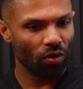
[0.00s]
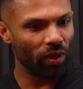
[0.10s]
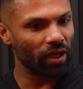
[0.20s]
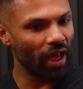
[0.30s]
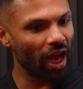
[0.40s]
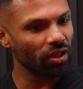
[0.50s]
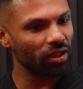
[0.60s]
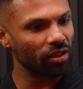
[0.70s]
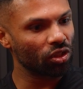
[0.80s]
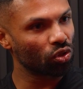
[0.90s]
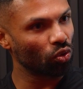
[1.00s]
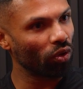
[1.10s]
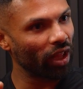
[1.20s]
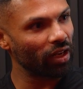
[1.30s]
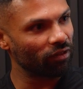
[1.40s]
We can actually
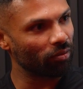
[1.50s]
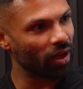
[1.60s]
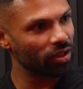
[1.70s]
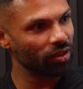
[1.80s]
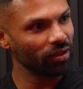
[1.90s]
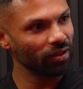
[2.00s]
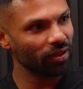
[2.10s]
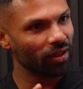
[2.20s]
store that information